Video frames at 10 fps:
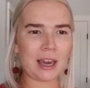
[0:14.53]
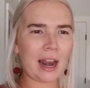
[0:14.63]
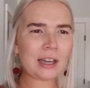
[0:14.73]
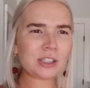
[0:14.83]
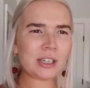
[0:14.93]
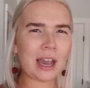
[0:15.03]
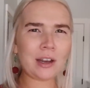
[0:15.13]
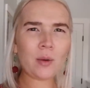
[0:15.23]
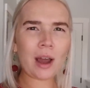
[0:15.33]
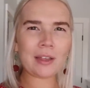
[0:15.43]
it actually,
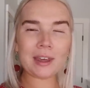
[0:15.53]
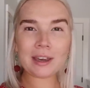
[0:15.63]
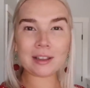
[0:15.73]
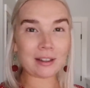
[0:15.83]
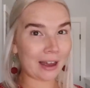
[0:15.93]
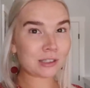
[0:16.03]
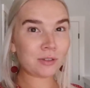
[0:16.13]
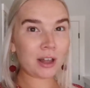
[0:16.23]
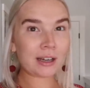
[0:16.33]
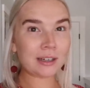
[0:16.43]
I think in the last
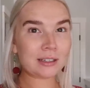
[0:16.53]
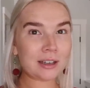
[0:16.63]
vlog I